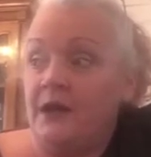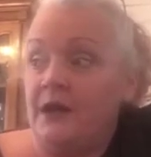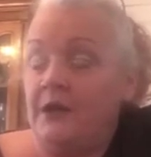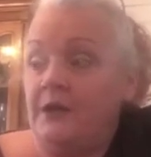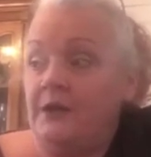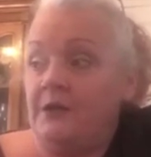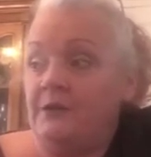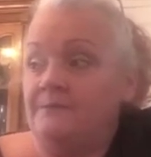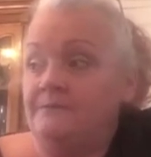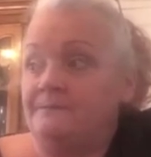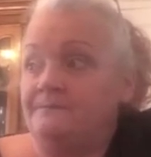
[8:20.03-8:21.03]

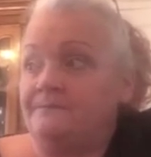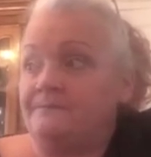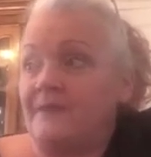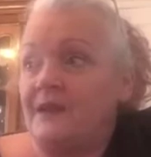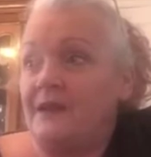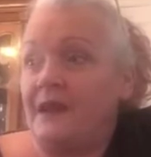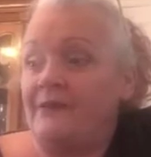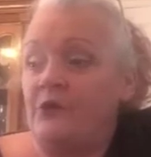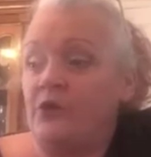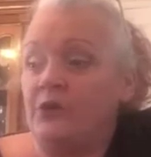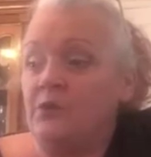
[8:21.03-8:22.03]
I've
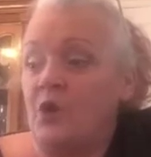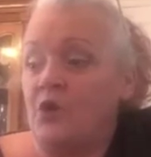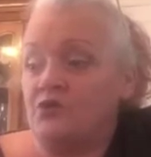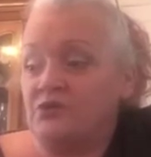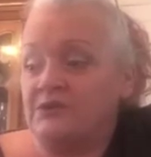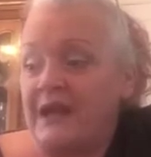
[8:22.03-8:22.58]
only once